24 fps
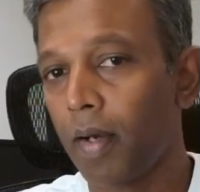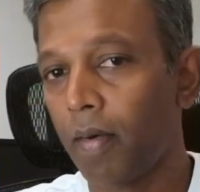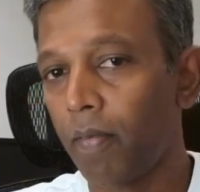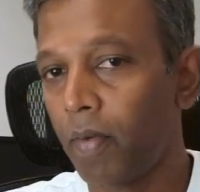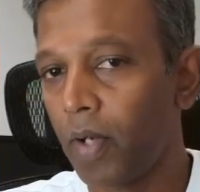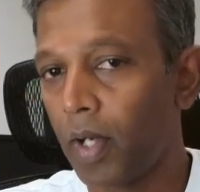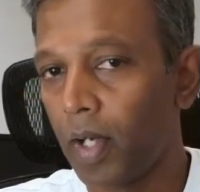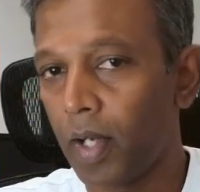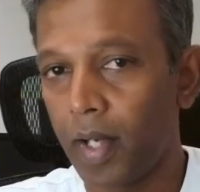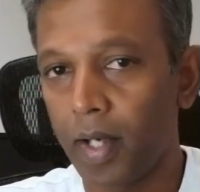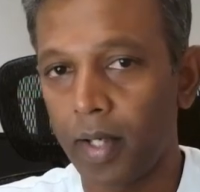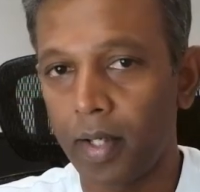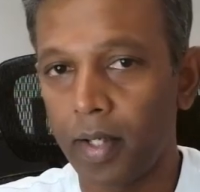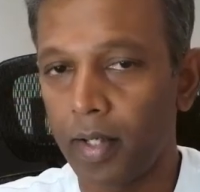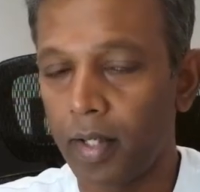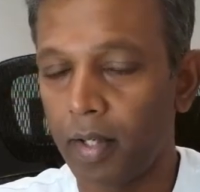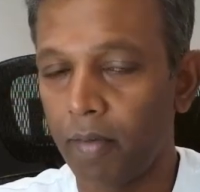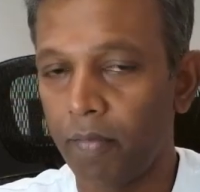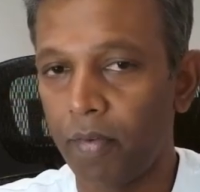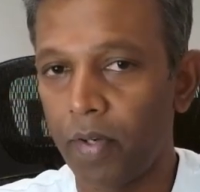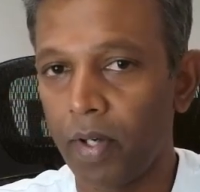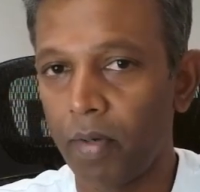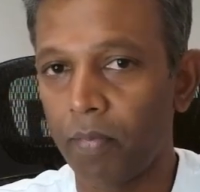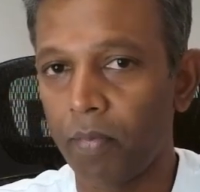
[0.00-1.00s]
well
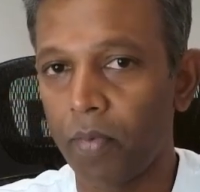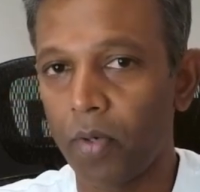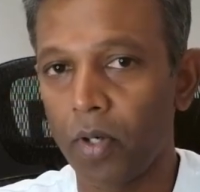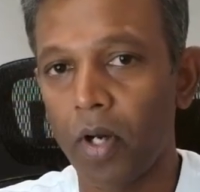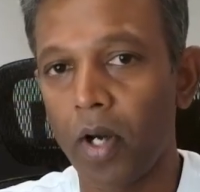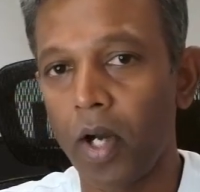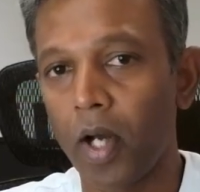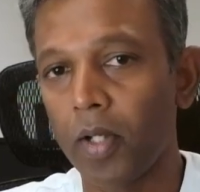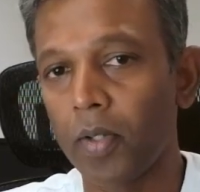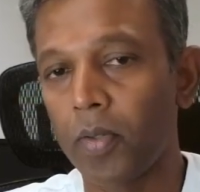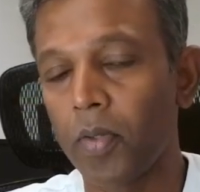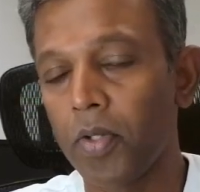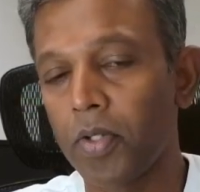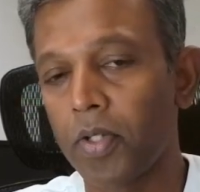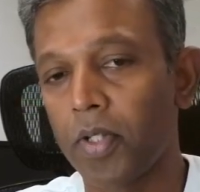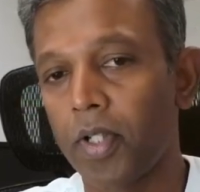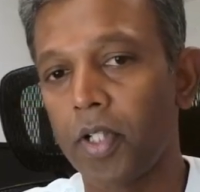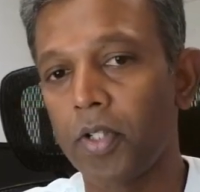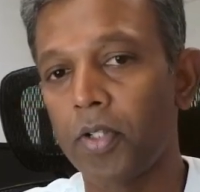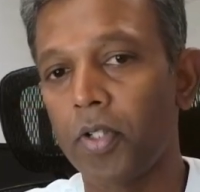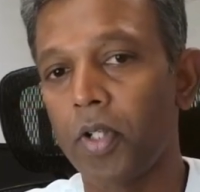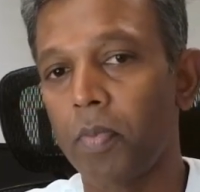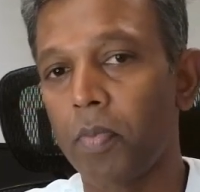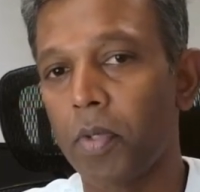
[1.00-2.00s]
architected framework all those
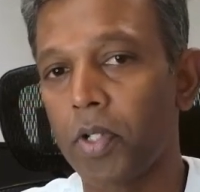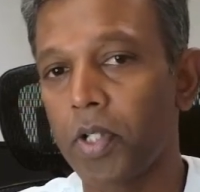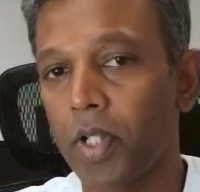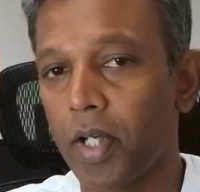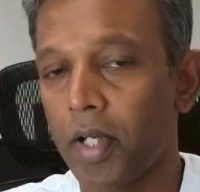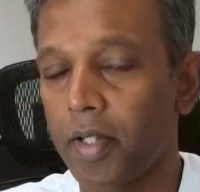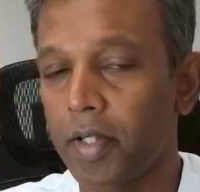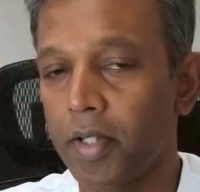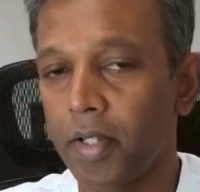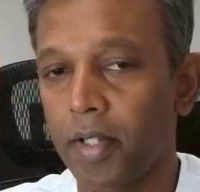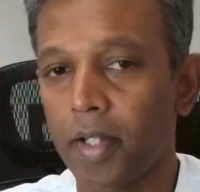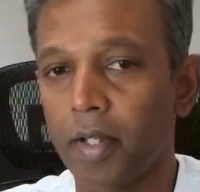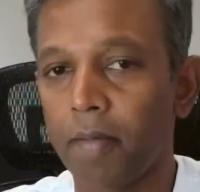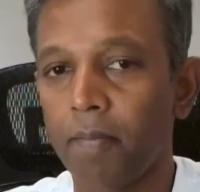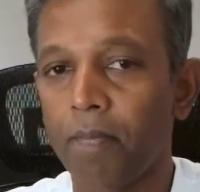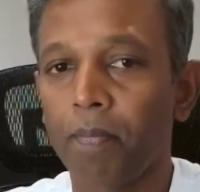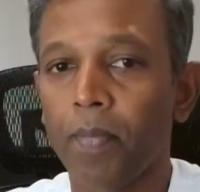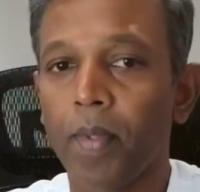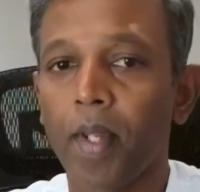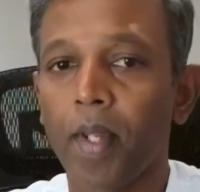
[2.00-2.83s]
things you must consider